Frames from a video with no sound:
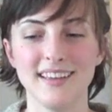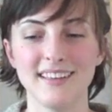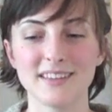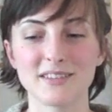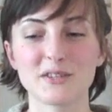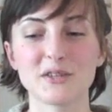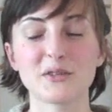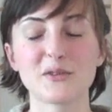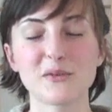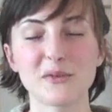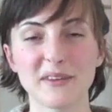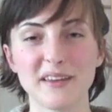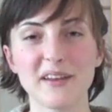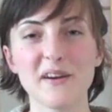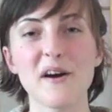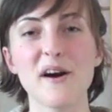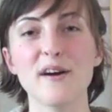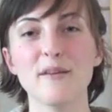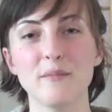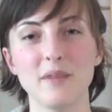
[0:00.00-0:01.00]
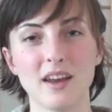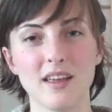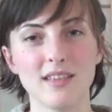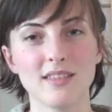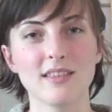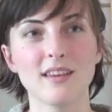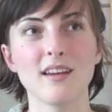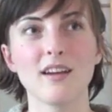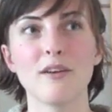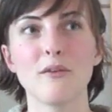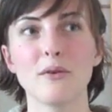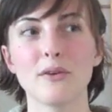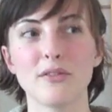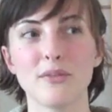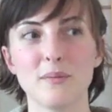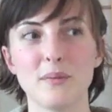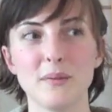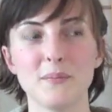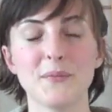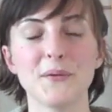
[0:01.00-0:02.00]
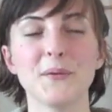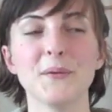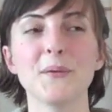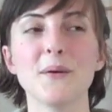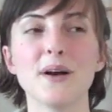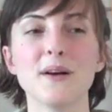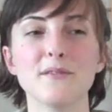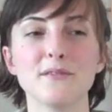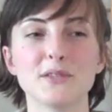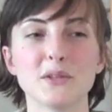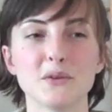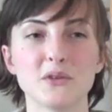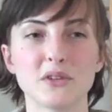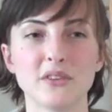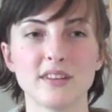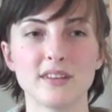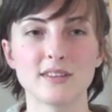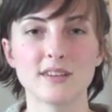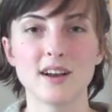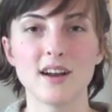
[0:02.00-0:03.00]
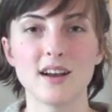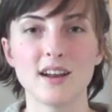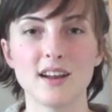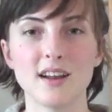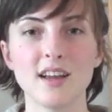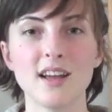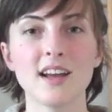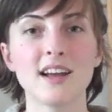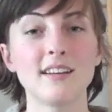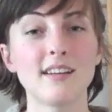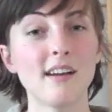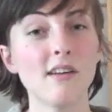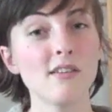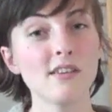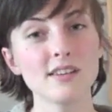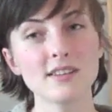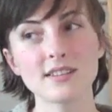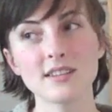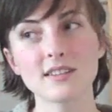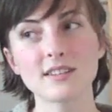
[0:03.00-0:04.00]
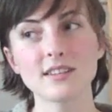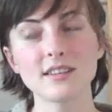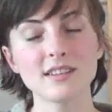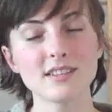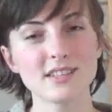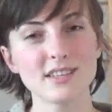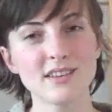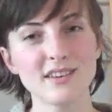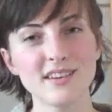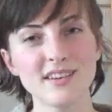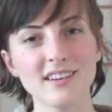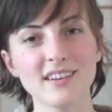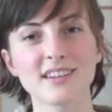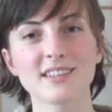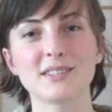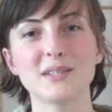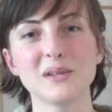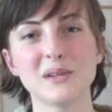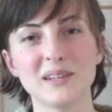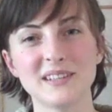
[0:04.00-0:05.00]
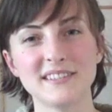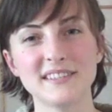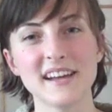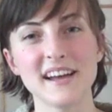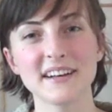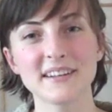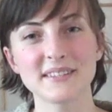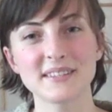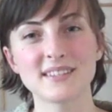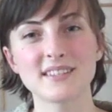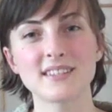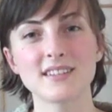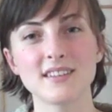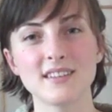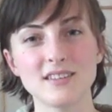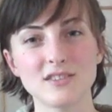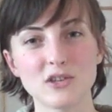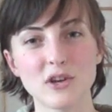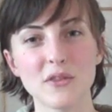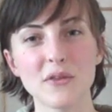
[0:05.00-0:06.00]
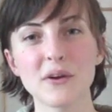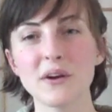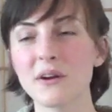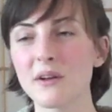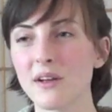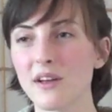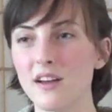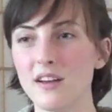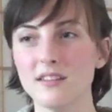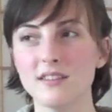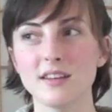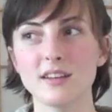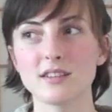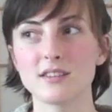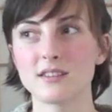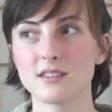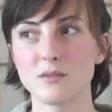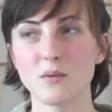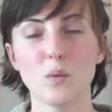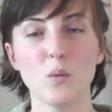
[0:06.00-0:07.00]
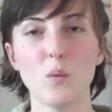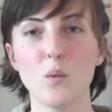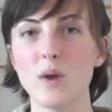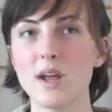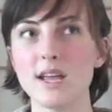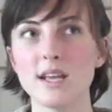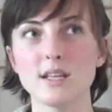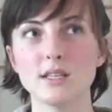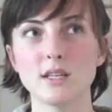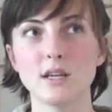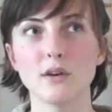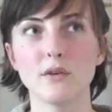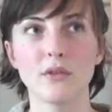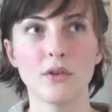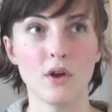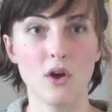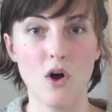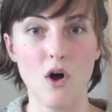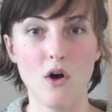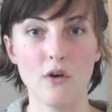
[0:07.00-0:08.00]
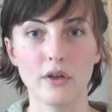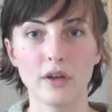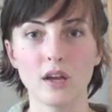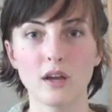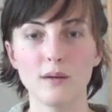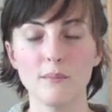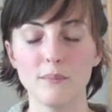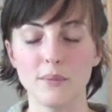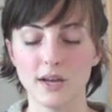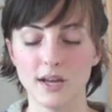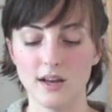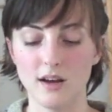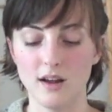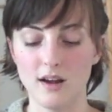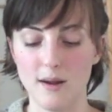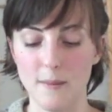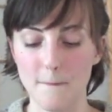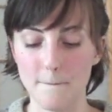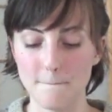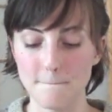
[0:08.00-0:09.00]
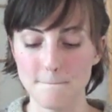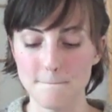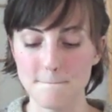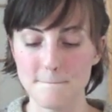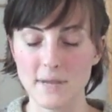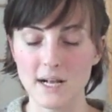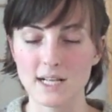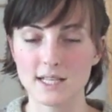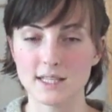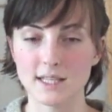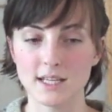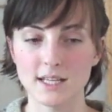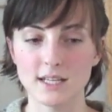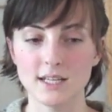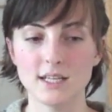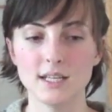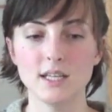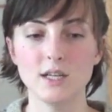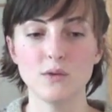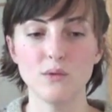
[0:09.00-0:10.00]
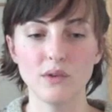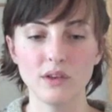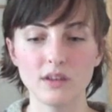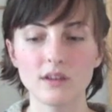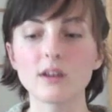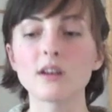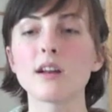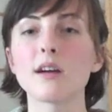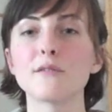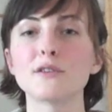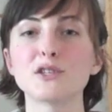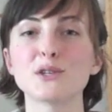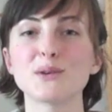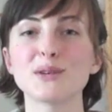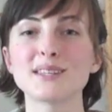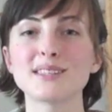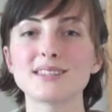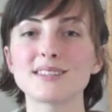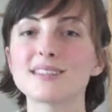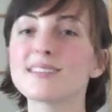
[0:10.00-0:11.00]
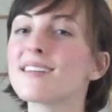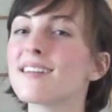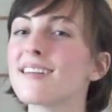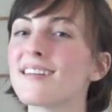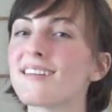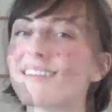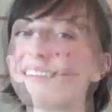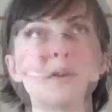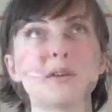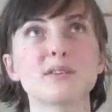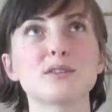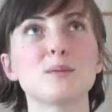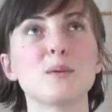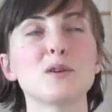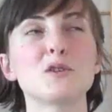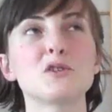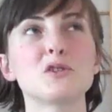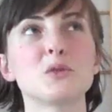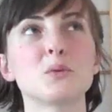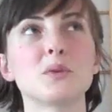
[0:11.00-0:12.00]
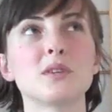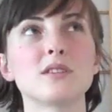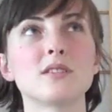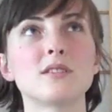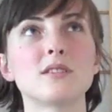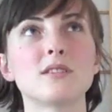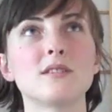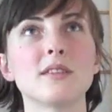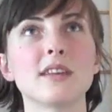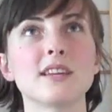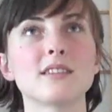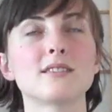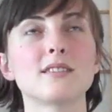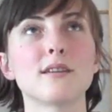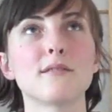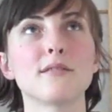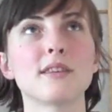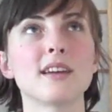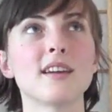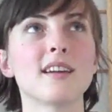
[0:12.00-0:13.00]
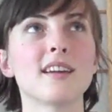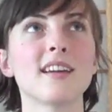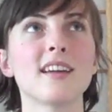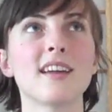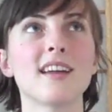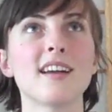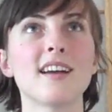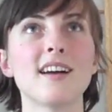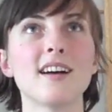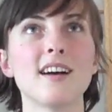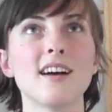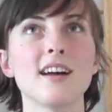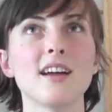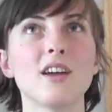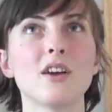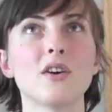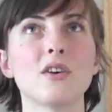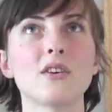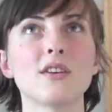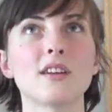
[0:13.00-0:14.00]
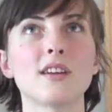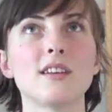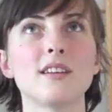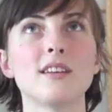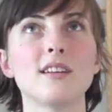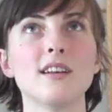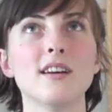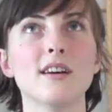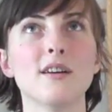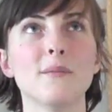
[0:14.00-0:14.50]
which is really common, I think, with people who have social anxiety. Nowadays it's easier because you can text each other, and that's way easier than calling, but back then you really didn't have a choice. More exposures were like stuff like I couldn't